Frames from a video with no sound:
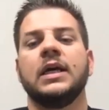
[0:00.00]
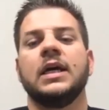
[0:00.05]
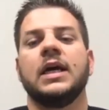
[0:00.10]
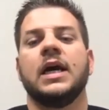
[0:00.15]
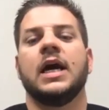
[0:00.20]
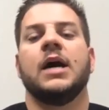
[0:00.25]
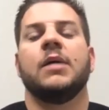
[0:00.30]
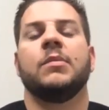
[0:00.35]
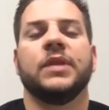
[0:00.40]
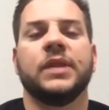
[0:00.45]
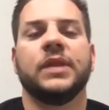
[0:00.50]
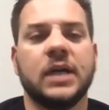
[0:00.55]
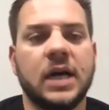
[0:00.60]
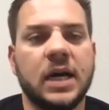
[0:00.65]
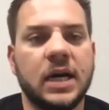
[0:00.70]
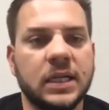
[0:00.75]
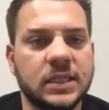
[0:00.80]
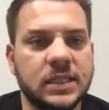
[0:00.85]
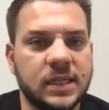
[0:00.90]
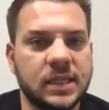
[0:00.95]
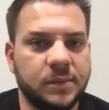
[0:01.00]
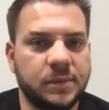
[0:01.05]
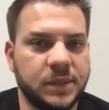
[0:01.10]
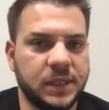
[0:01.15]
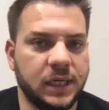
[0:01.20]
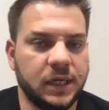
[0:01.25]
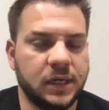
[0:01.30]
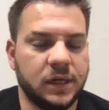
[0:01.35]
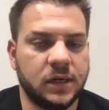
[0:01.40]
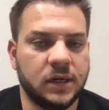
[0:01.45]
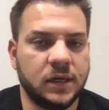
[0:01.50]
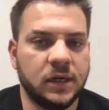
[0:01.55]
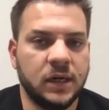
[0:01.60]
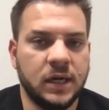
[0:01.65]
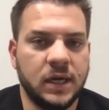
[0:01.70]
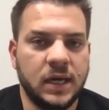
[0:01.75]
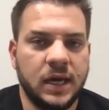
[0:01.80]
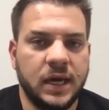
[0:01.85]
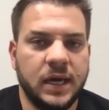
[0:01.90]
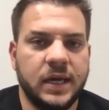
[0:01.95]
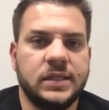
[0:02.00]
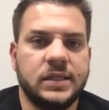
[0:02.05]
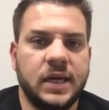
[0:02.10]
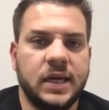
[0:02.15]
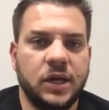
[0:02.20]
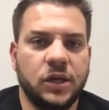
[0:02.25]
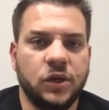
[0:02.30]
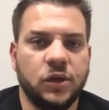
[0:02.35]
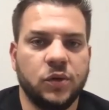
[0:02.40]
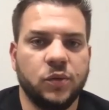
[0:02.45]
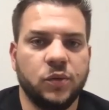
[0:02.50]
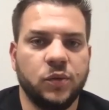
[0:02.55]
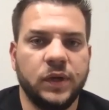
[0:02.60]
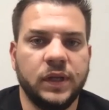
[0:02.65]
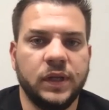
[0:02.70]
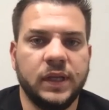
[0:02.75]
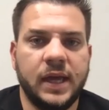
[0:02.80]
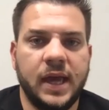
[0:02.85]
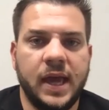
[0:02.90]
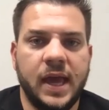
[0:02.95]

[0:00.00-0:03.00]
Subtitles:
But the concept here is that you're really